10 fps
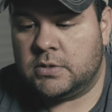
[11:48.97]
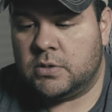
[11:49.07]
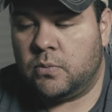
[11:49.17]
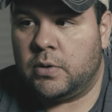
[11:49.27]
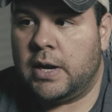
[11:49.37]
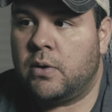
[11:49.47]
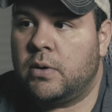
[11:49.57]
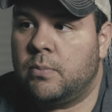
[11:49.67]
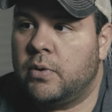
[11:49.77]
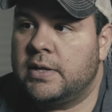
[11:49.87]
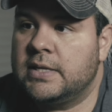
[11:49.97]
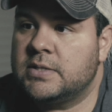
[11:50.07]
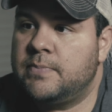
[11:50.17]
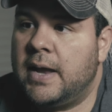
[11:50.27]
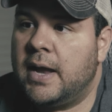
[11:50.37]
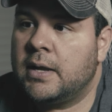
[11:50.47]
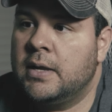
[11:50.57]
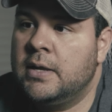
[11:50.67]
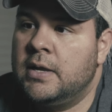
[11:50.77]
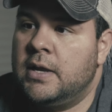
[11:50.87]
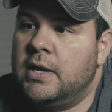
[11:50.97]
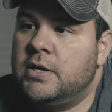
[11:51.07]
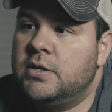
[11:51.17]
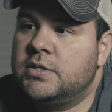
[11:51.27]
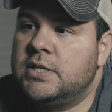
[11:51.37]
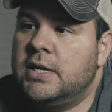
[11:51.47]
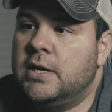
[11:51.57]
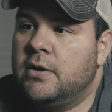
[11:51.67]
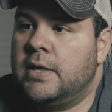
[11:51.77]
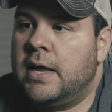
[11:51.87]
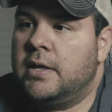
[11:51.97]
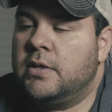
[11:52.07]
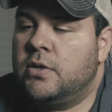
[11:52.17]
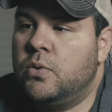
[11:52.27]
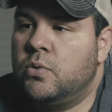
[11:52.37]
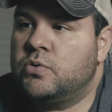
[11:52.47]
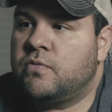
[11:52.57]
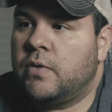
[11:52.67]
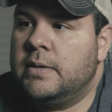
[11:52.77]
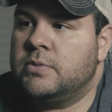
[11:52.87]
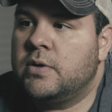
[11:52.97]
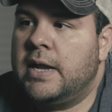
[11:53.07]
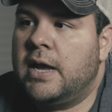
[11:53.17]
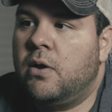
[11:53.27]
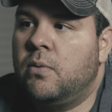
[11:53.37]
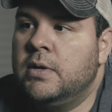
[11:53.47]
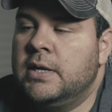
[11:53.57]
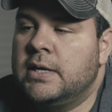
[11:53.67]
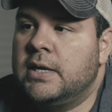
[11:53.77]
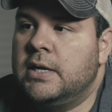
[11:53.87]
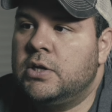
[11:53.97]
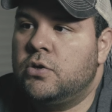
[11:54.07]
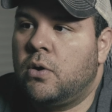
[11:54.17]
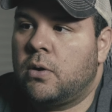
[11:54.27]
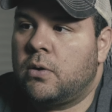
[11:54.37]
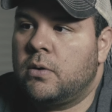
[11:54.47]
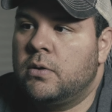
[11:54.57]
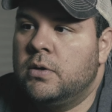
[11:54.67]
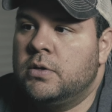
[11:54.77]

So we're now going to bring this back, and you see here that those frames are now getting darker.